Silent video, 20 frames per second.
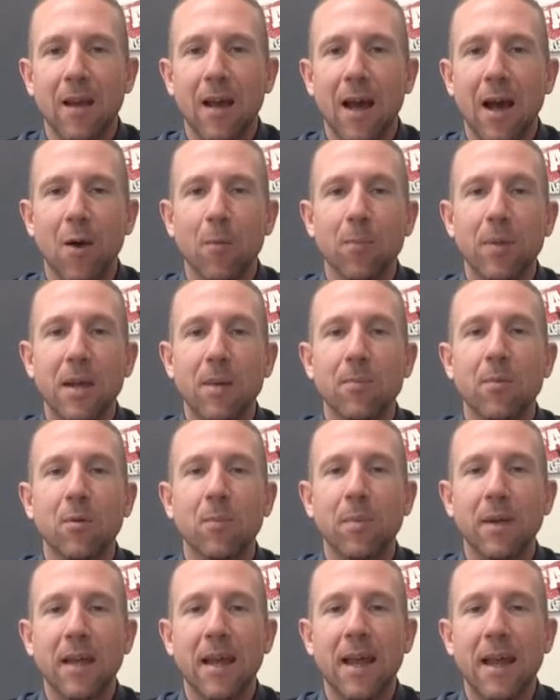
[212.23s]
how people
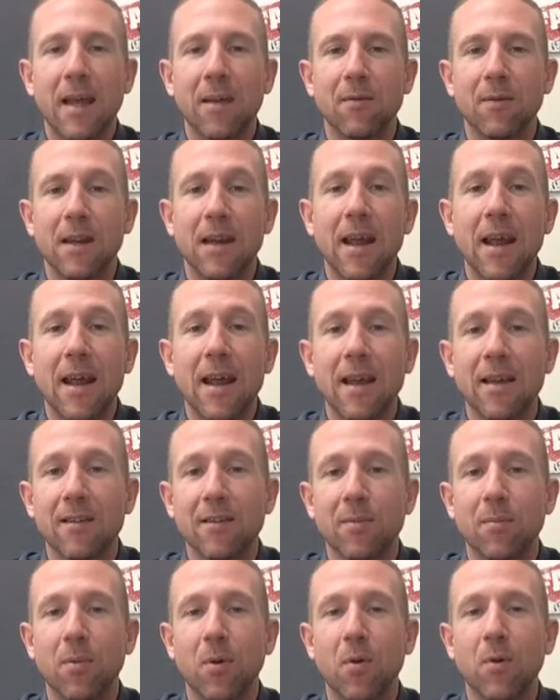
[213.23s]
behave today
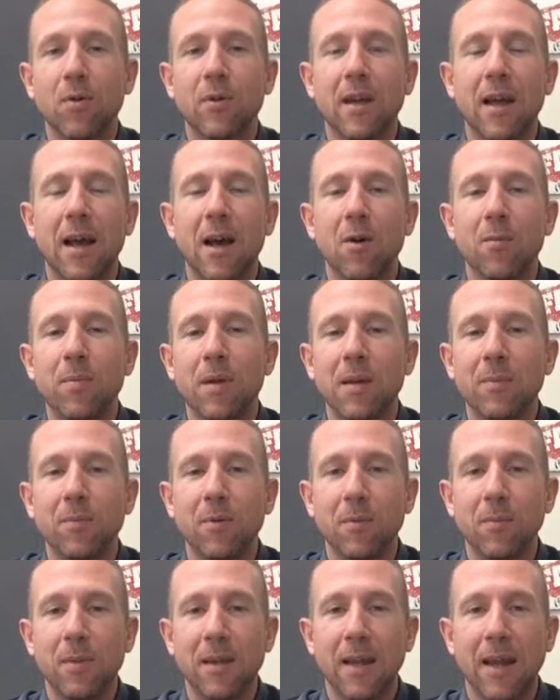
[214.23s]
as opposed to how
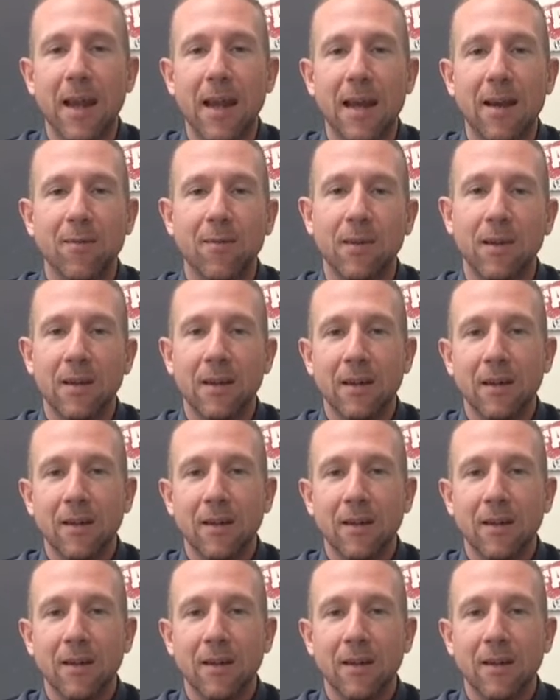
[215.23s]
people behaved